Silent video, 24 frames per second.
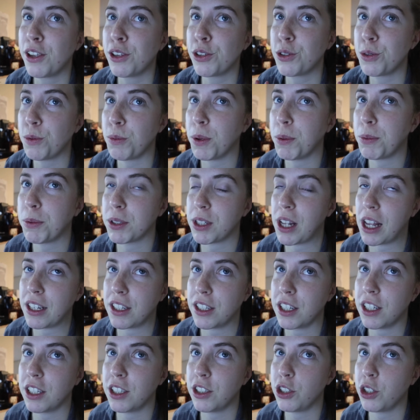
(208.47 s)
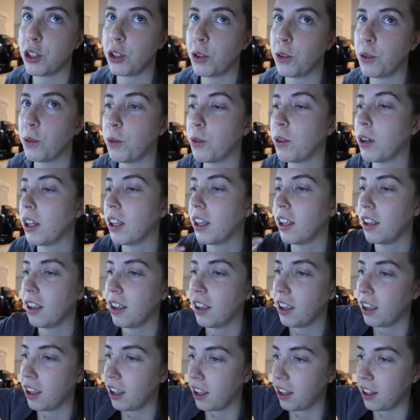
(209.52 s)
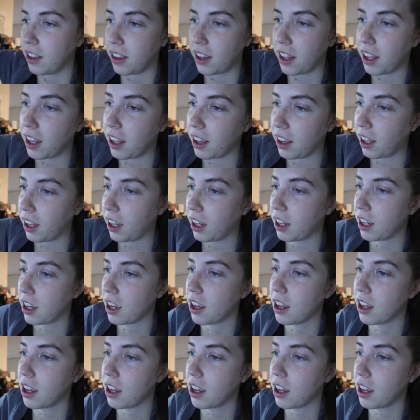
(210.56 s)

to be presented to the